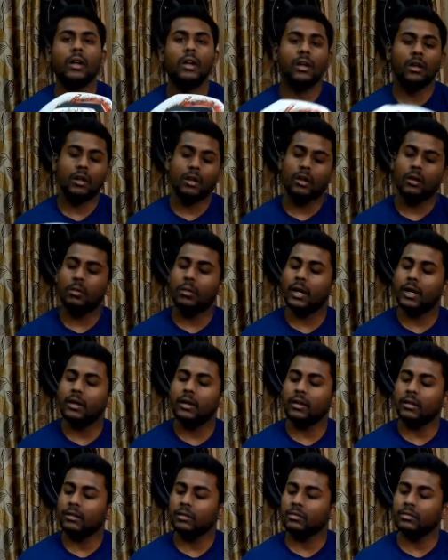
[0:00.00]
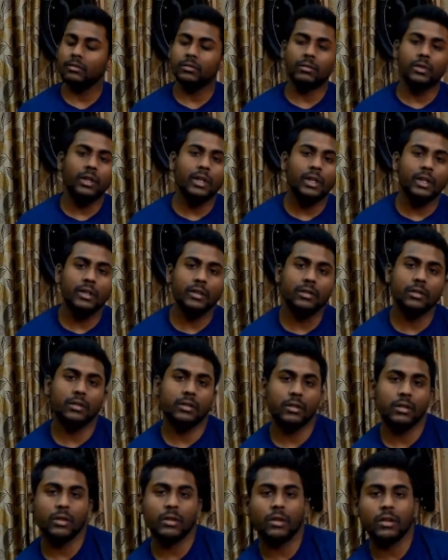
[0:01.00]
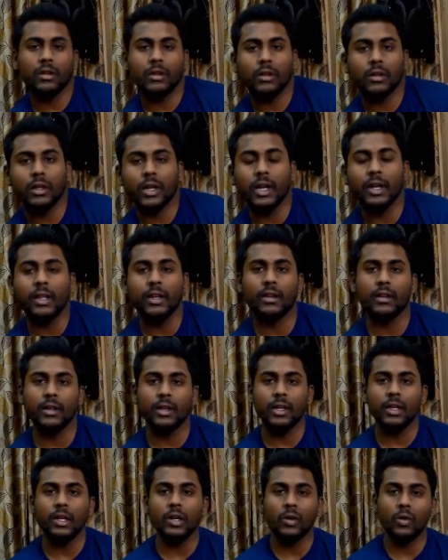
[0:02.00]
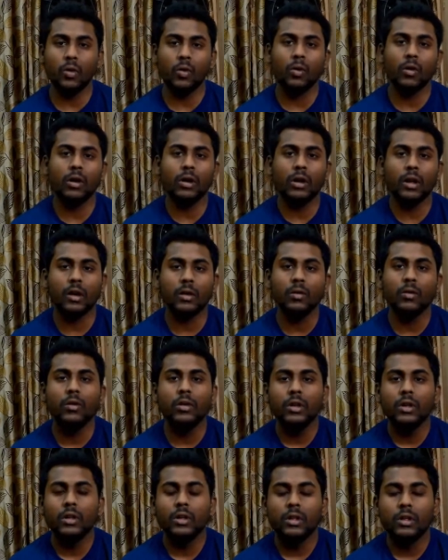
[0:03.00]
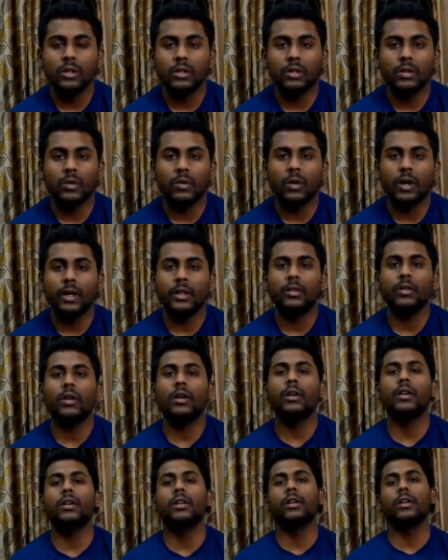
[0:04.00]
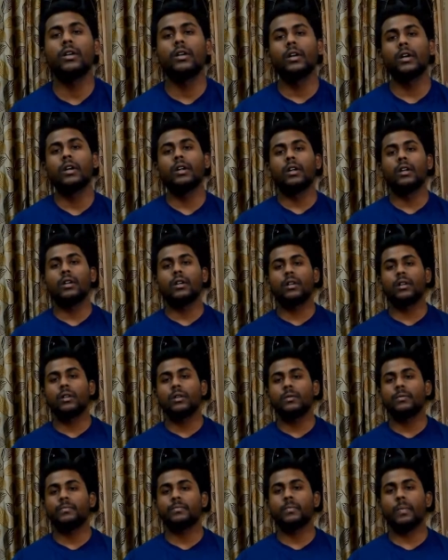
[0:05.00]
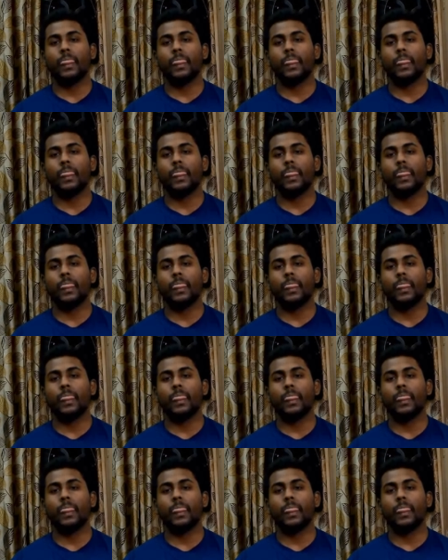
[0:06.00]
uh, but it is getting really old now so I thought uh,